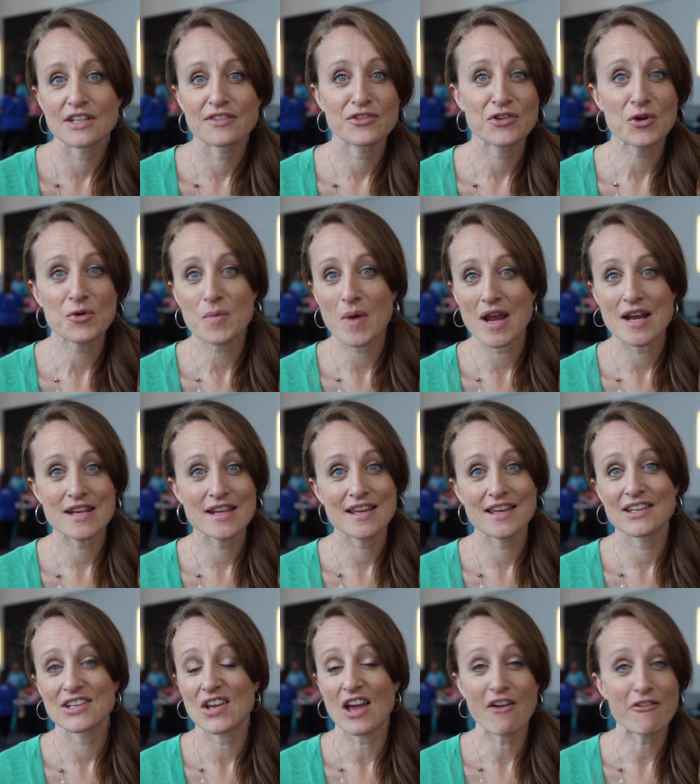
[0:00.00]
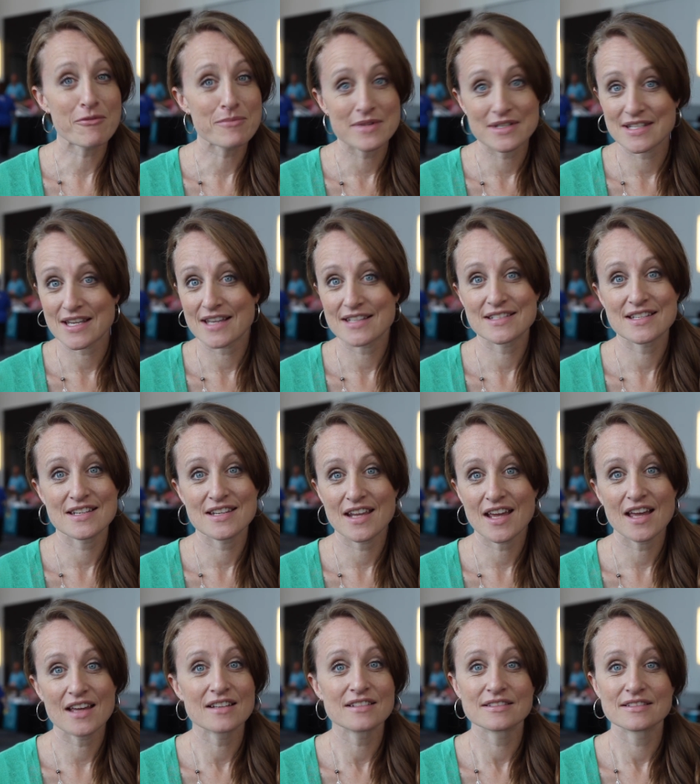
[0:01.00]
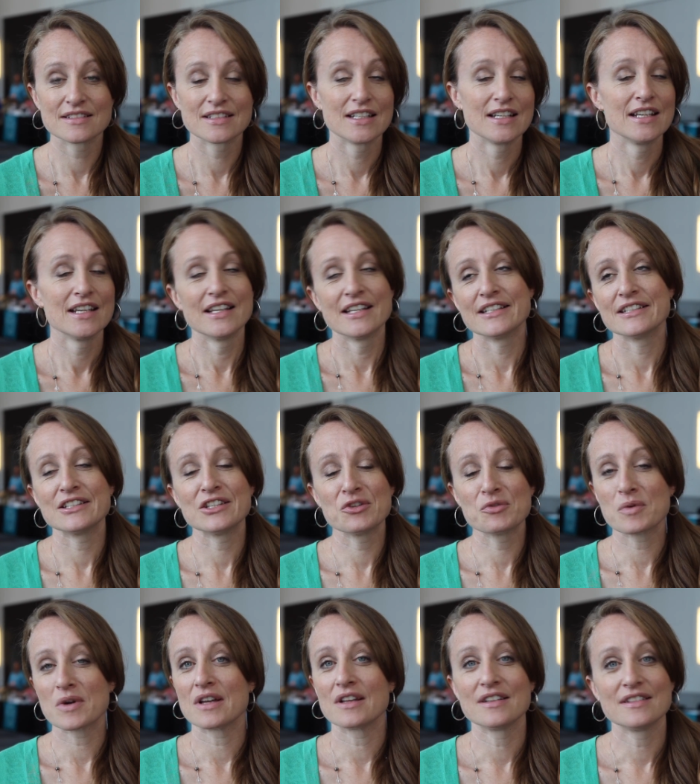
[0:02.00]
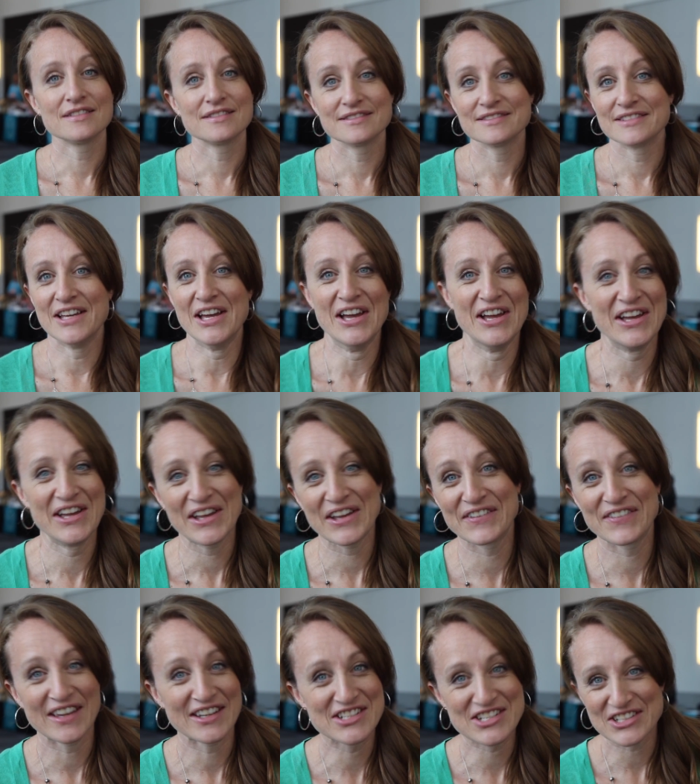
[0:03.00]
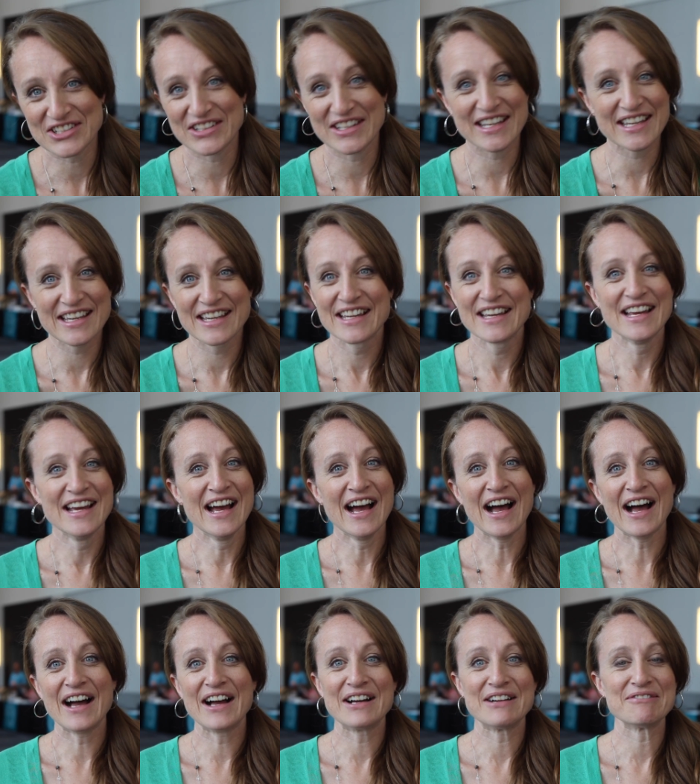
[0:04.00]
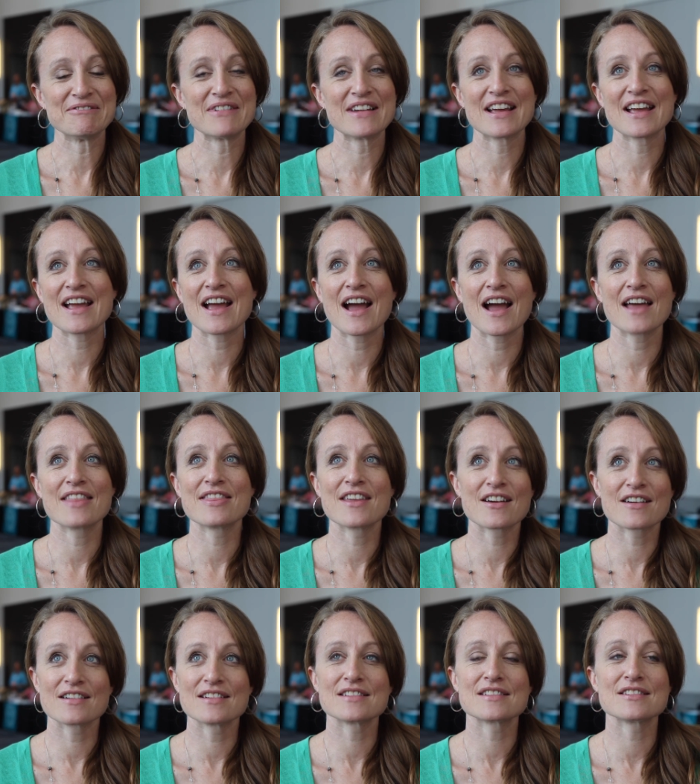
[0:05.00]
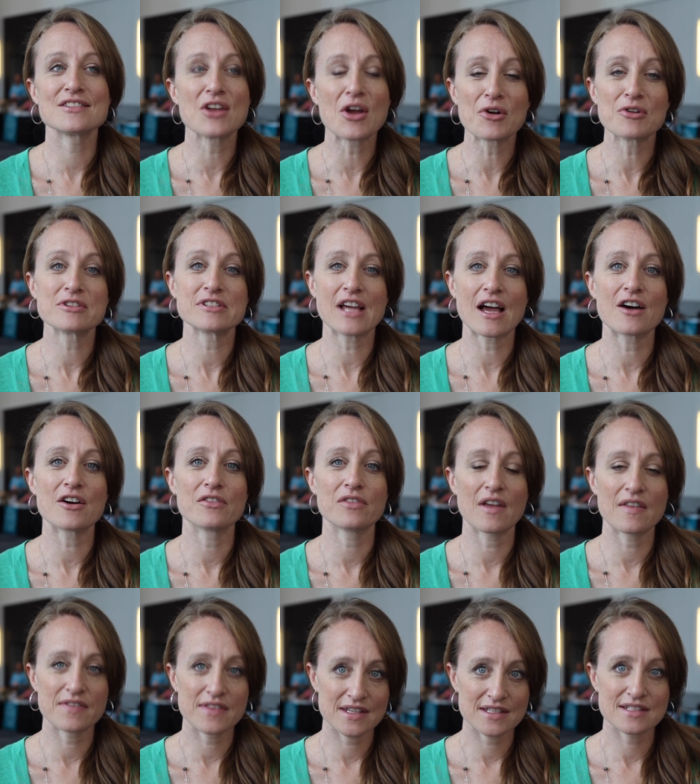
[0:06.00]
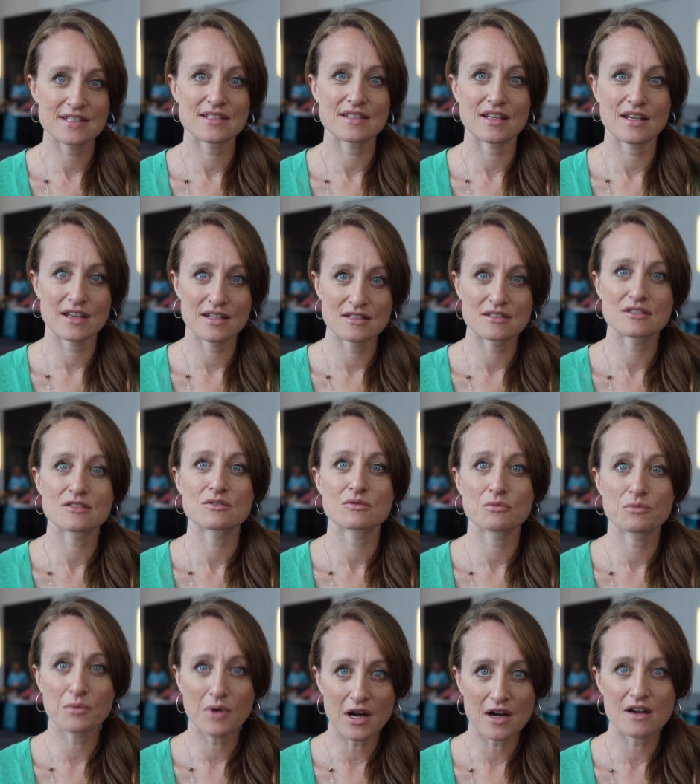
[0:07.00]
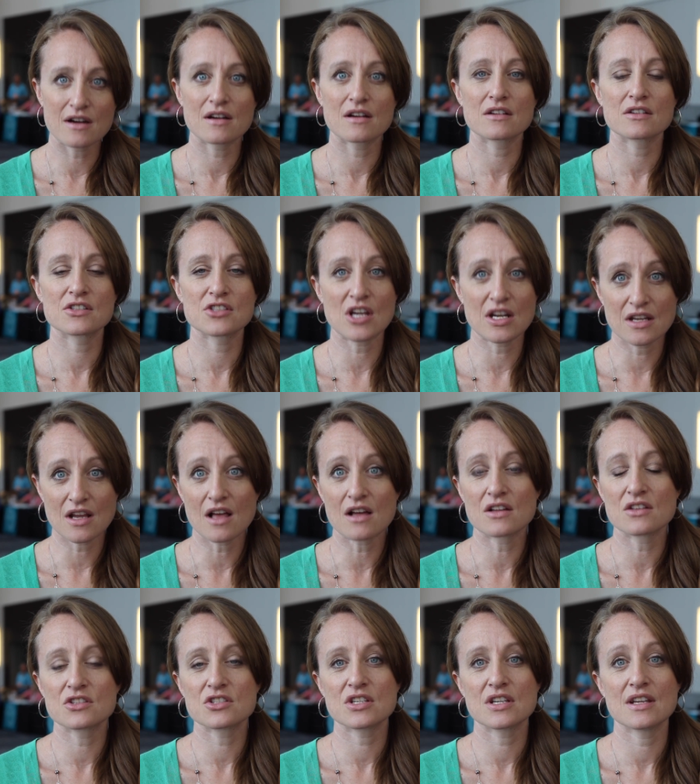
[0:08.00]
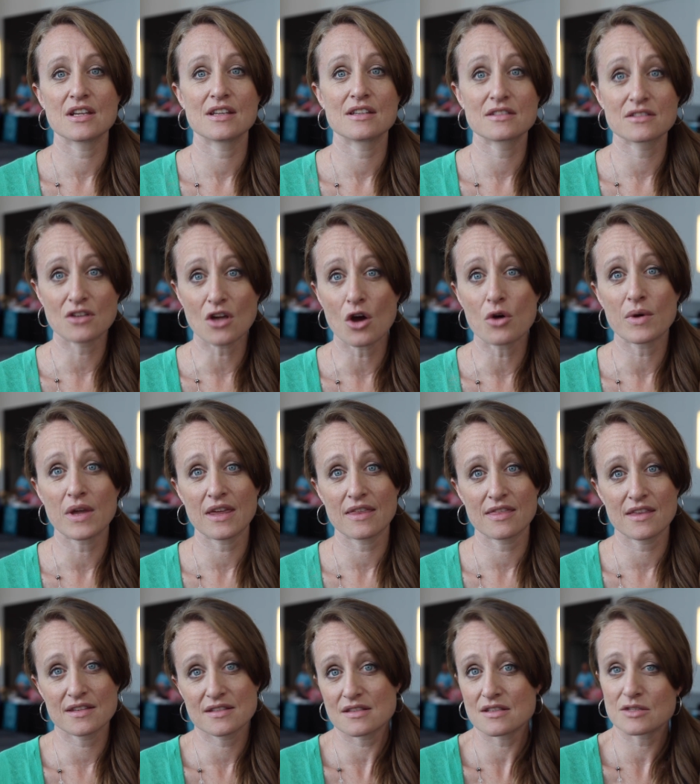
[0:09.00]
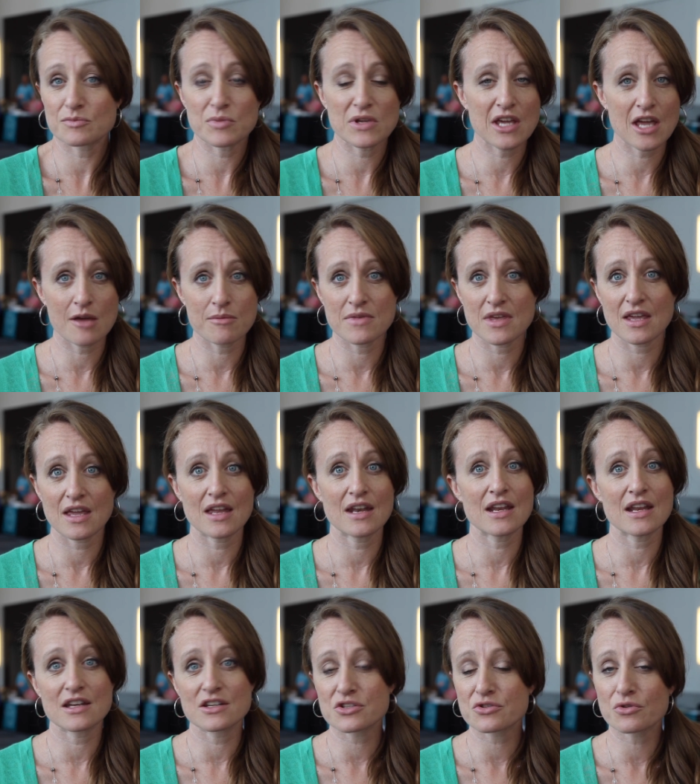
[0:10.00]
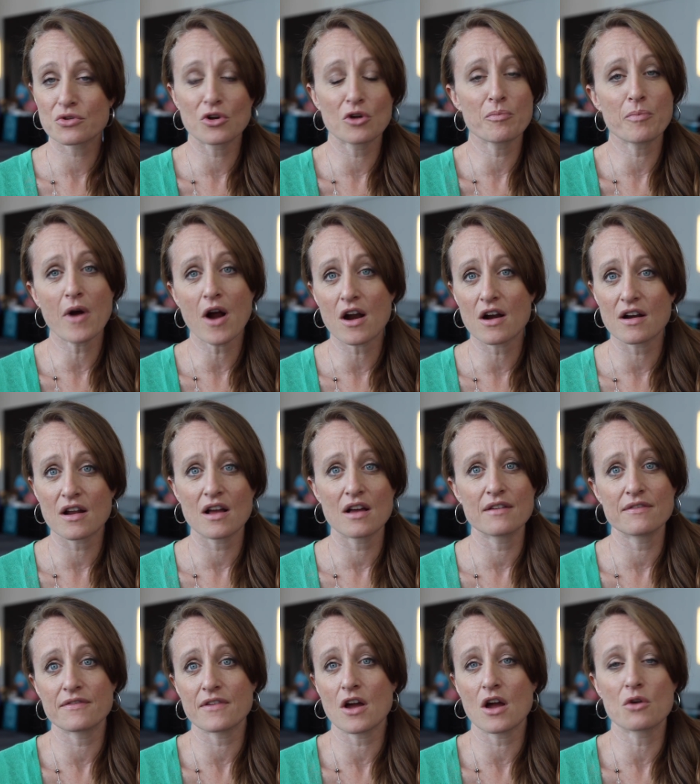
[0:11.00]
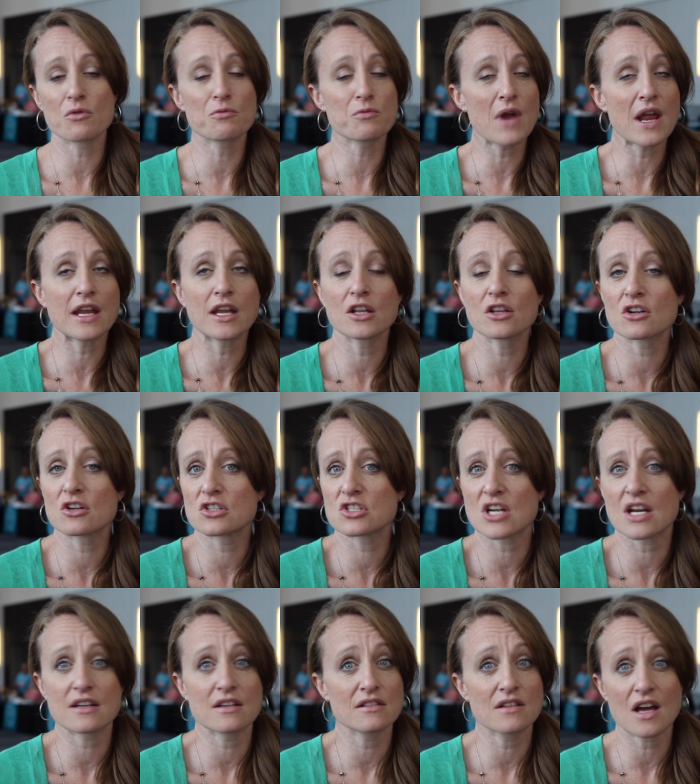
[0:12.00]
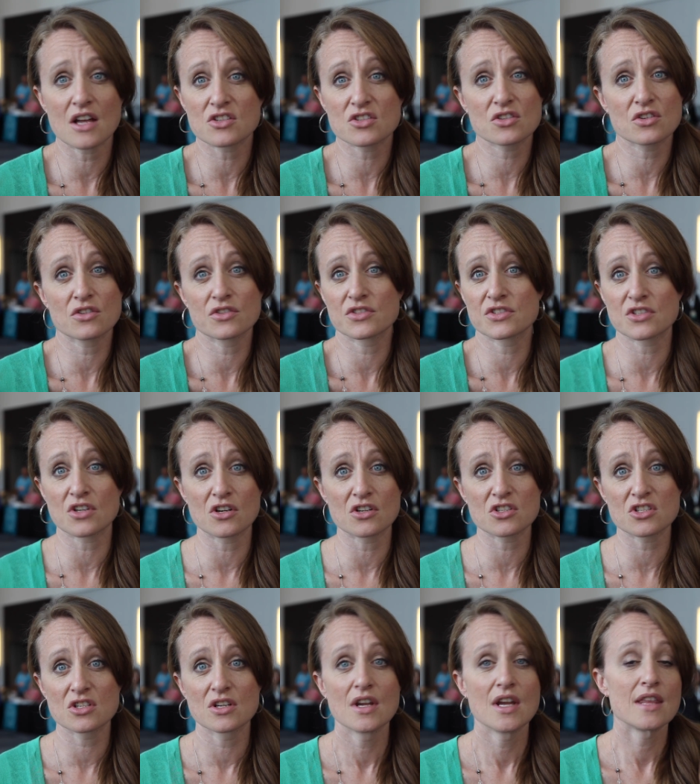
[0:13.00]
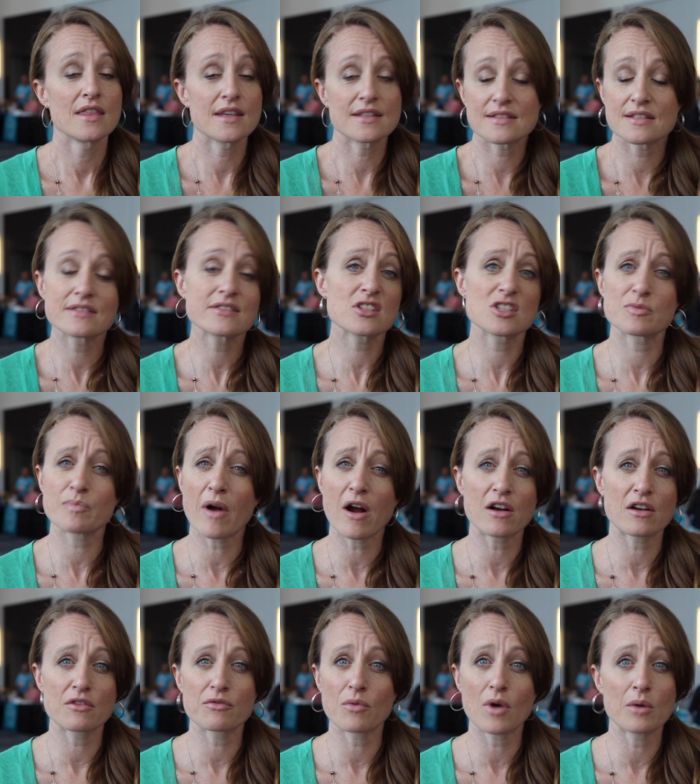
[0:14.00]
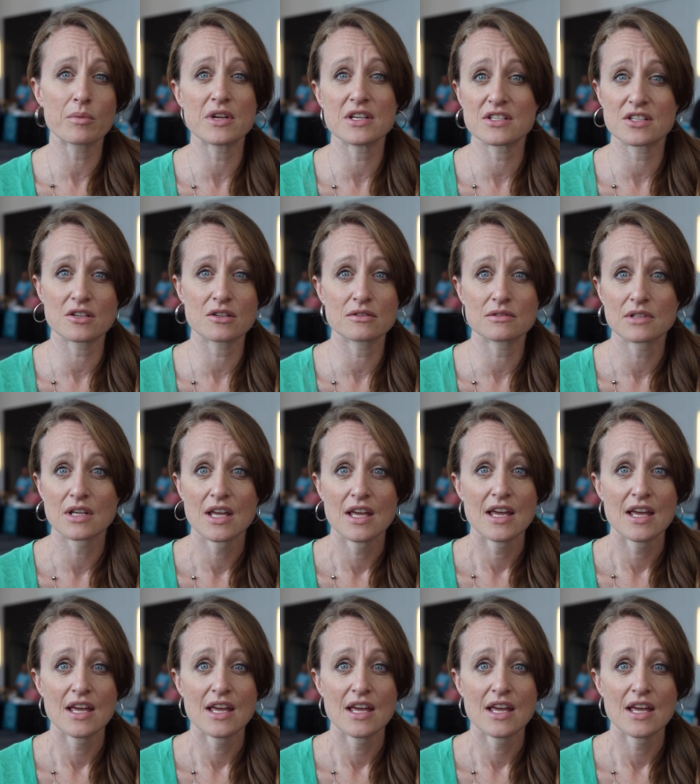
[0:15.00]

If you're waiting and you haven't been tested yet, you will eventually. Um, there is no doubt that this is where genealogy is going. This is becoming an integral part of a regular genealogical search. This is just part of what we do.